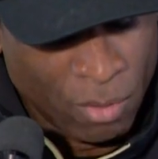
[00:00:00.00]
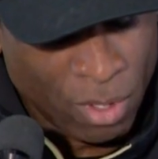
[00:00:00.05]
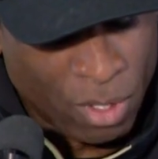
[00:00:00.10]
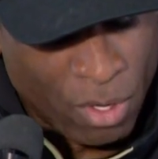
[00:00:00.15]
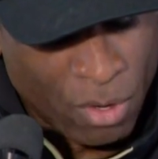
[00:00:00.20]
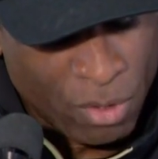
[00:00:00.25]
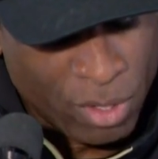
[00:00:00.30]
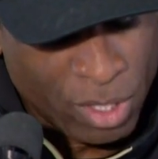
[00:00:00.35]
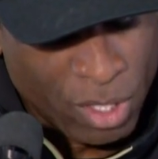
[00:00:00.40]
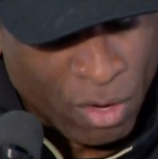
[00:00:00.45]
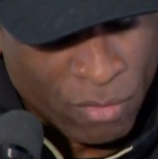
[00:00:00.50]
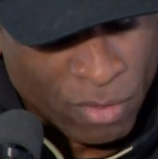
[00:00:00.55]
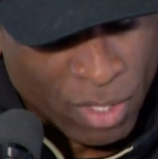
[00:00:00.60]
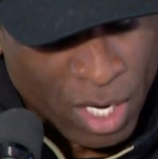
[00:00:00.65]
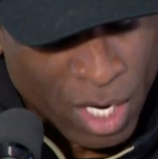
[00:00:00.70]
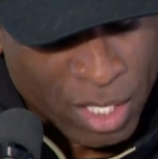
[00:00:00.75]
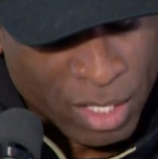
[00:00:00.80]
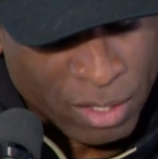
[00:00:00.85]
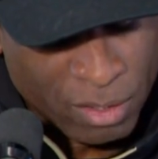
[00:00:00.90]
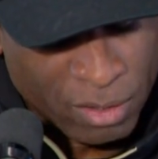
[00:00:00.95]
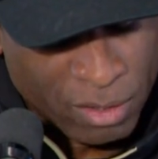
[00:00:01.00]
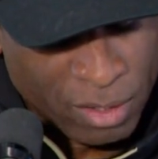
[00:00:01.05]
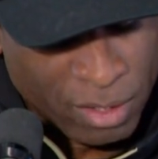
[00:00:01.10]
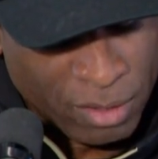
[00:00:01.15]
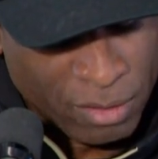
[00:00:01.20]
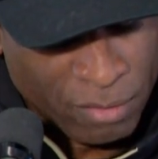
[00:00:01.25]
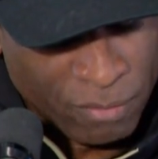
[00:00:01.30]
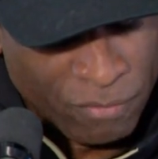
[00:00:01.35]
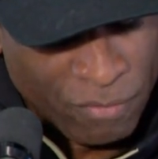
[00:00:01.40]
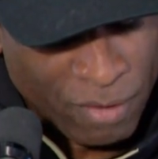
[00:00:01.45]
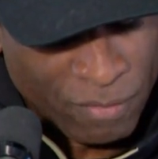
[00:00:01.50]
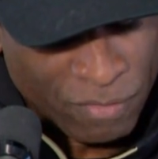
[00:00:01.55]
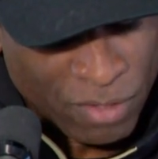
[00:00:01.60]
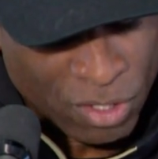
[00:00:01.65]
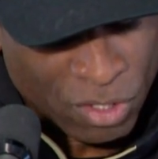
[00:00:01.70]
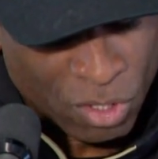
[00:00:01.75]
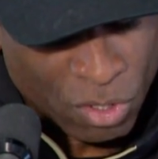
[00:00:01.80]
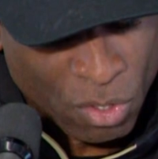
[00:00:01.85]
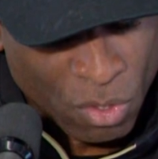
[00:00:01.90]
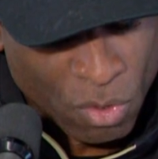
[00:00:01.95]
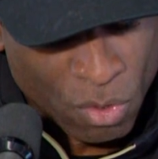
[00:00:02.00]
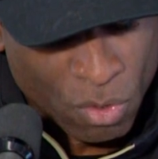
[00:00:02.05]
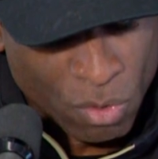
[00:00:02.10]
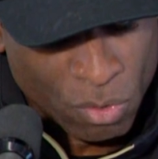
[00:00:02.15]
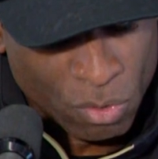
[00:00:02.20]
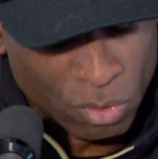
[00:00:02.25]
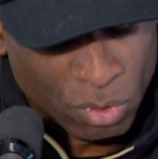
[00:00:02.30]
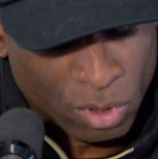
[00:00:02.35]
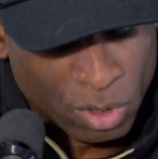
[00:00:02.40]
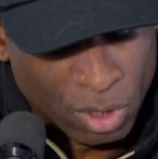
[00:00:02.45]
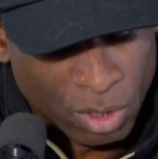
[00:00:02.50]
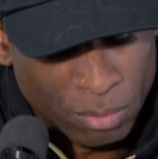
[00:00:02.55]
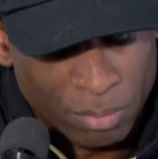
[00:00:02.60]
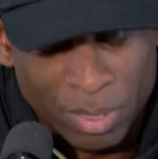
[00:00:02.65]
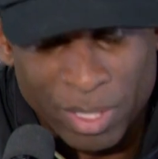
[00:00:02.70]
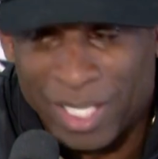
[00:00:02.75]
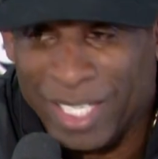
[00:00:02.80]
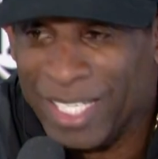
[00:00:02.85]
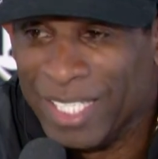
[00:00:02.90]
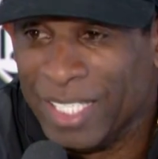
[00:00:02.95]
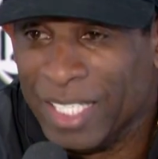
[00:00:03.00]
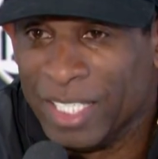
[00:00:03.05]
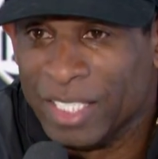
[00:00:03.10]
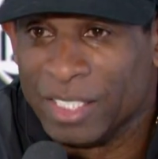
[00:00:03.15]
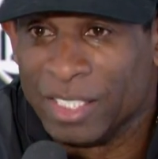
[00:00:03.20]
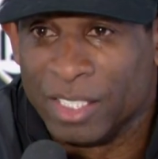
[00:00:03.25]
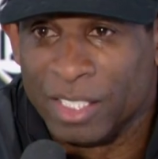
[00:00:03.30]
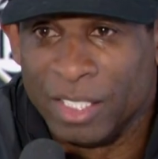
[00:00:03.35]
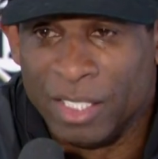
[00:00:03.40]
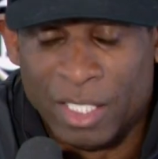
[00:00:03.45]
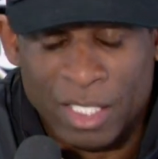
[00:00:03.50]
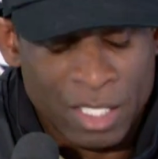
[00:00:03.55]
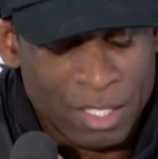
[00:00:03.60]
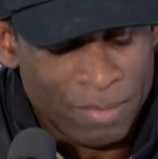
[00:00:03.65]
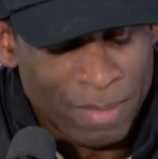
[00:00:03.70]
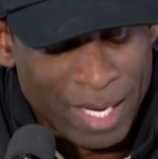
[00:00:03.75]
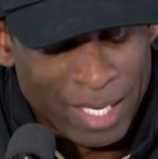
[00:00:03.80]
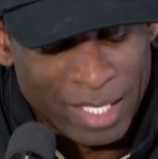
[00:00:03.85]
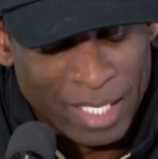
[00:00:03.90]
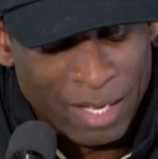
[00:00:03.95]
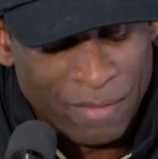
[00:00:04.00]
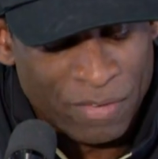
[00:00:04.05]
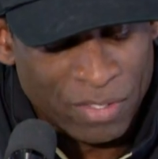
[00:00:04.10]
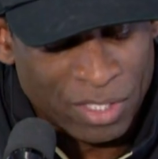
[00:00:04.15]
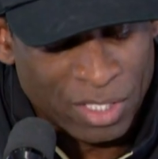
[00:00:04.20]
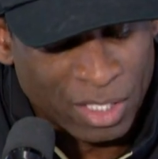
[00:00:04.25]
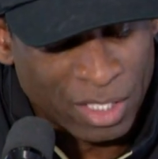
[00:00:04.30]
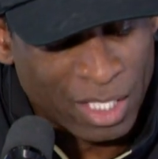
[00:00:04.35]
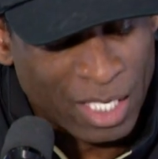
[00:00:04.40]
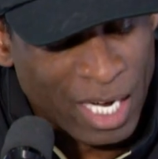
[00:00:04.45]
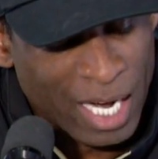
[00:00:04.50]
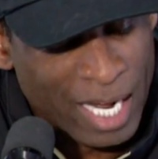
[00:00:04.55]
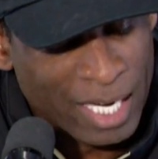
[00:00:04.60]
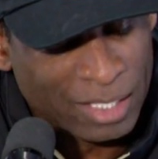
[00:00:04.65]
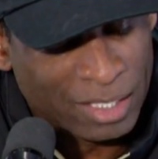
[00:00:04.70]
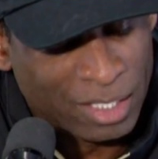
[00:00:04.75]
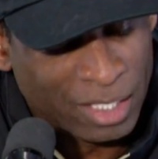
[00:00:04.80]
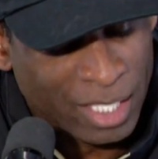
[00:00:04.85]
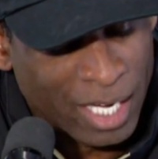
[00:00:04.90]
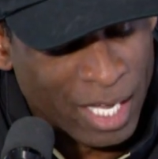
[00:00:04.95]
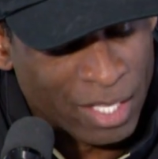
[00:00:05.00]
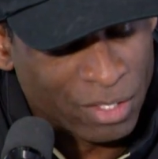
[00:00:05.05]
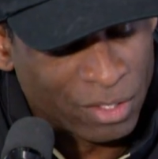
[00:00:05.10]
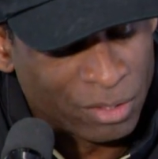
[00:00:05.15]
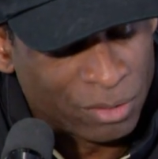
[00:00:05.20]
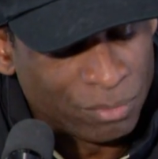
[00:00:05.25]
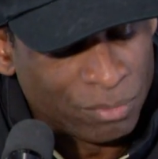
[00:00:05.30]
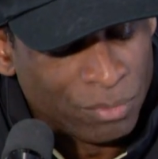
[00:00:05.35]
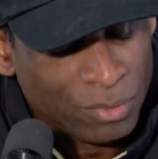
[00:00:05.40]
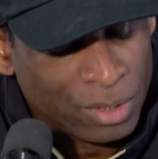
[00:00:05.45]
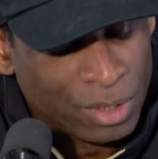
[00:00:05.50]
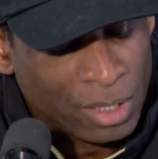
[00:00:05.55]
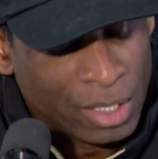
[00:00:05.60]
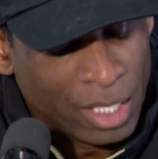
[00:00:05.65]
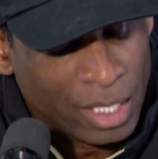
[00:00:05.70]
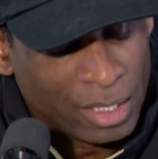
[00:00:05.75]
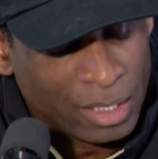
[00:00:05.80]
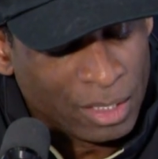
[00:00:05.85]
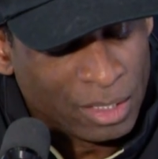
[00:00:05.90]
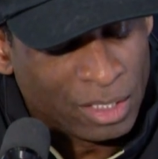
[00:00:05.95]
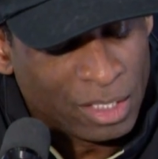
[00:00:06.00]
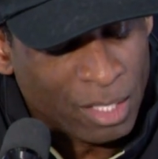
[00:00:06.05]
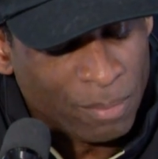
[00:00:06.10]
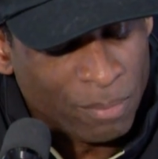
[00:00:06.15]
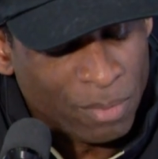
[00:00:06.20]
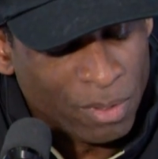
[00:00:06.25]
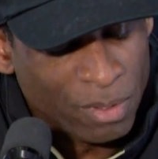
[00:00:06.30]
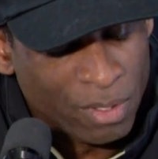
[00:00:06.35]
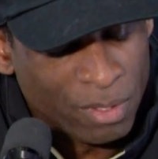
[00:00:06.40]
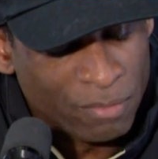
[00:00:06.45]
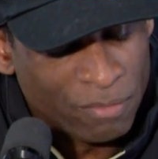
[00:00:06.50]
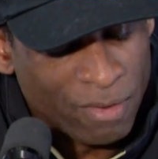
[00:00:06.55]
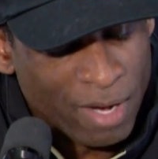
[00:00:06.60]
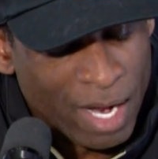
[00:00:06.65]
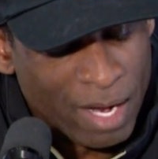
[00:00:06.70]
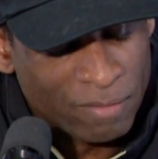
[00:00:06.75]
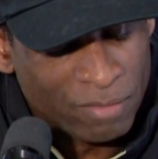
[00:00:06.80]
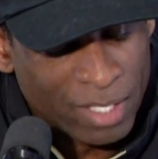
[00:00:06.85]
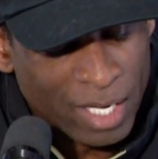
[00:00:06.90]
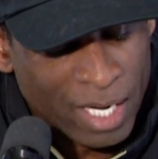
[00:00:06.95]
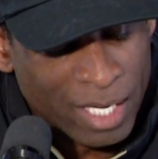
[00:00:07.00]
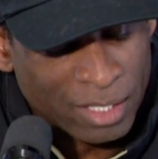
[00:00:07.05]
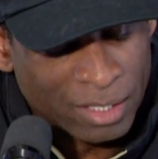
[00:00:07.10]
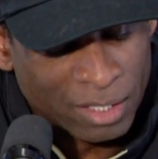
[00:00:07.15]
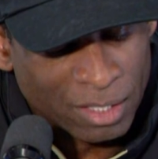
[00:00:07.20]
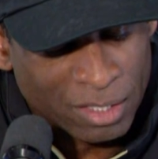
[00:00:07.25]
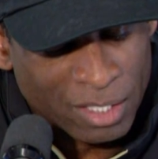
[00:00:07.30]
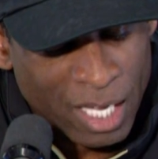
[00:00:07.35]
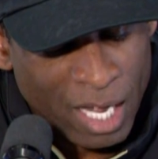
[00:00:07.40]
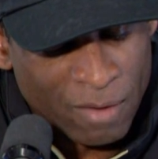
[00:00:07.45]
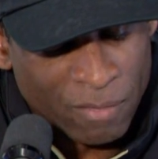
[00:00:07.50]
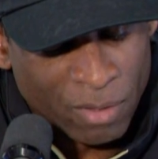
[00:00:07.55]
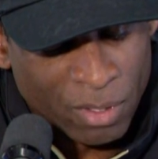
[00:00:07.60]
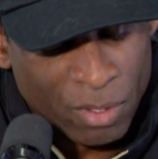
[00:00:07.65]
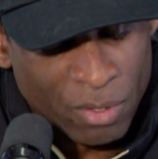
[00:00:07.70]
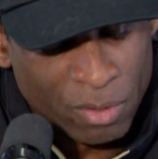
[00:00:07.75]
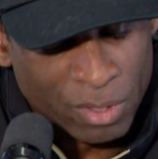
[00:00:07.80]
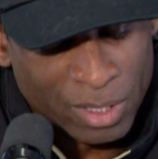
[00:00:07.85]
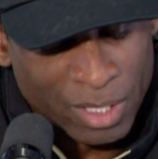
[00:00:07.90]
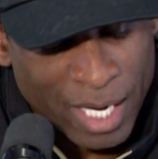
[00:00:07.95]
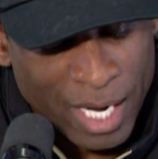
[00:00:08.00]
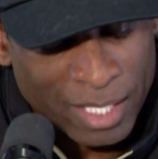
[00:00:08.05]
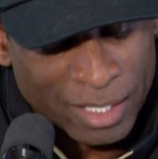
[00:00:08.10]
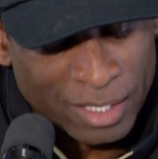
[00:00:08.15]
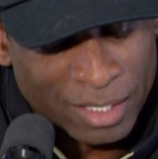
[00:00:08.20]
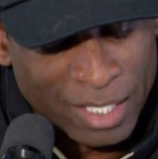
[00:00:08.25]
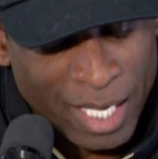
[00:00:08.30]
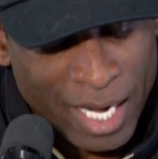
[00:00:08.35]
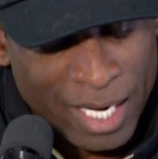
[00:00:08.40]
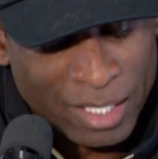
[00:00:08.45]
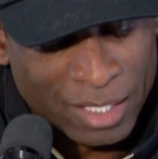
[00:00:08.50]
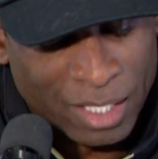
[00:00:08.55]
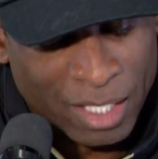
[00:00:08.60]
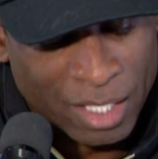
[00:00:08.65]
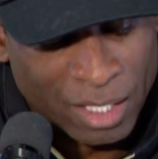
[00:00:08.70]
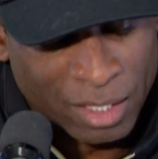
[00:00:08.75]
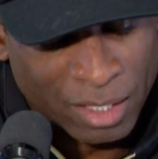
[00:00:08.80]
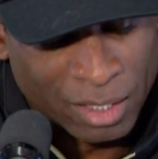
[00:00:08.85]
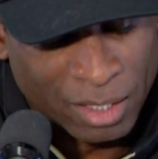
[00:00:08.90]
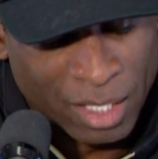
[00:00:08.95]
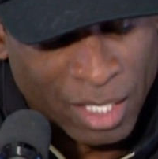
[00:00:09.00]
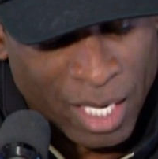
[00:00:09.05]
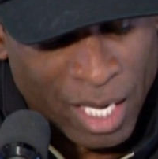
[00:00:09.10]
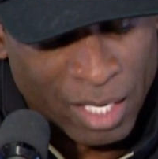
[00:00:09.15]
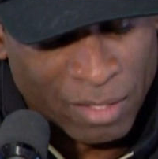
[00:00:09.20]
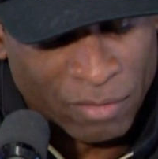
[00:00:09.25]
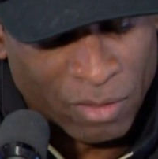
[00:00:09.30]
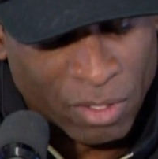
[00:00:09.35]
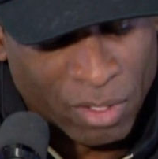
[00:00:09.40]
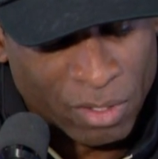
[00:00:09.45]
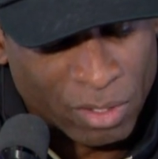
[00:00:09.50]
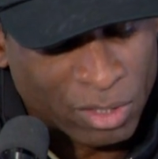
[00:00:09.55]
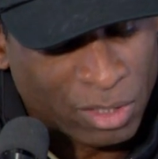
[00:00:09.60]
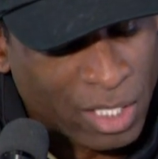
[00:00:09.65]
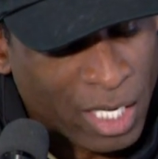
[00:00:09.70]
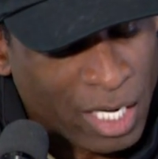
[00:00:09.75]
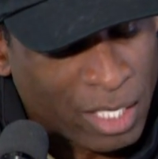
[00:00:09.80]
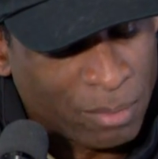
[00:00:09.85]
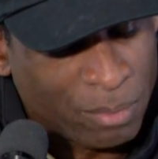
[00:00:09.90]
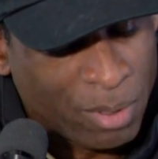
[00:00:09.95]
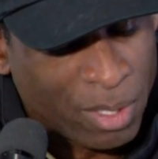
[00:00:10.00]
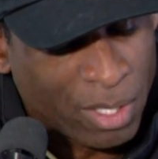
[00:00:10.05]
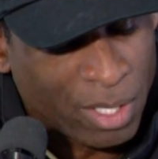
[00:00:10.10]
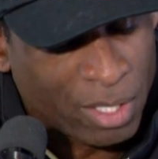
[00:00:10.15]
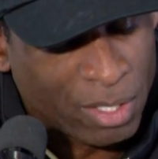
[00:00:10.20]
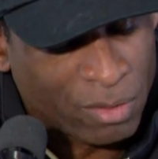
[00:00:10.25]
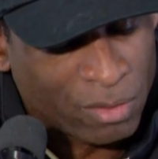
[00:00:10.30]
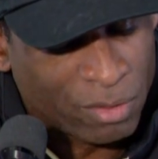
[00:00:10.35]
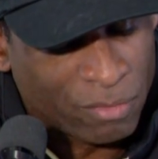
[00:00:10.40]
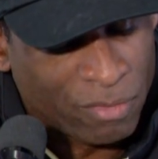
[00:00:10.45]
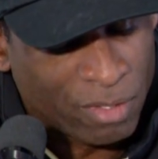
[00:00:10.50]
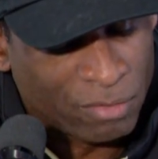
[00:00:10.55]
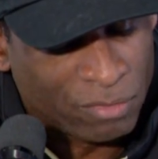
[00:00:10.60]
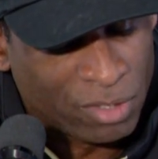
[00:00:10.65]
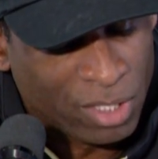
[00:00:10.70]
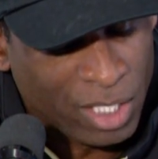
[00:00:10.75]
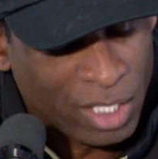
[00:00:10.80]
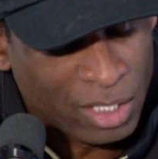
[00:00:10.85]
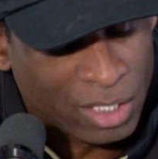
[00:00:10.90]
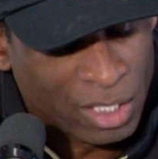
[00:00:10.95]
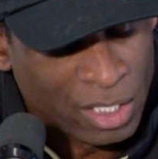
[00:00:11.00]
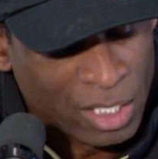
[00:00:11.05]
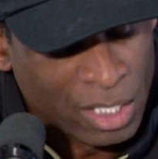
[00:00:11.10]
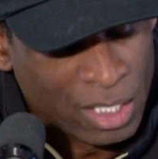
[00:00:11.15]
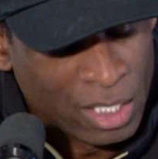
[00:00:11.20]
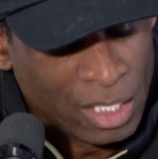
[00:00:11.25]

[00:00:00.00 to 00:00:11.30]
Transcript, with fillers: recruited over 150 schools, putting this magnificent class together. In December, in five days, the staff recruited nine states ahead of the early signing period on the 15th.